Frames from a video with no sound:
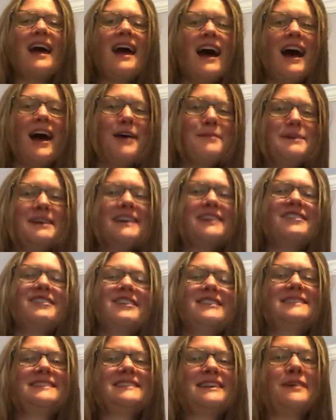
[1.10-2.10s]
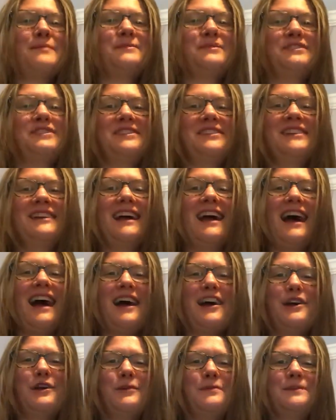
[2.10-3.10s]
Hi Beginner Ensemble.
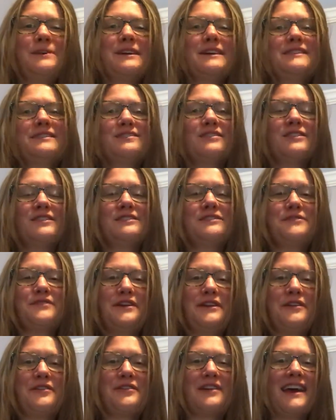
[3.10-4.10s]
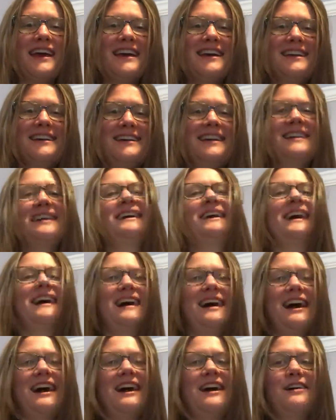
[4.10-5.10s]
I hope you guys are all doing okay.
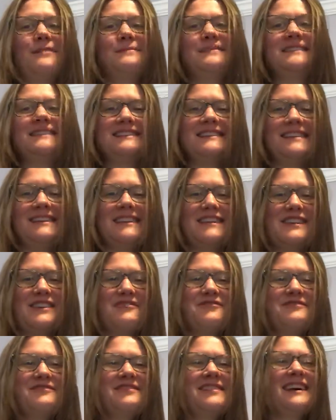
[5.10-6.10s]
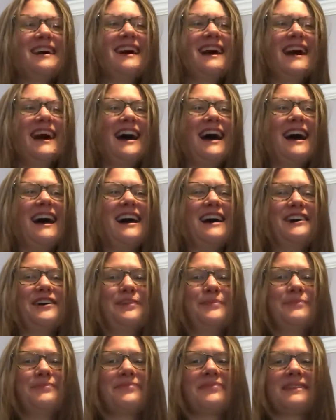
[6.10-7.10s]
Nice seeing you.
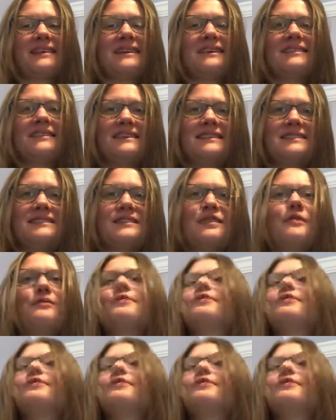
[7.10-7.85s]
Let's go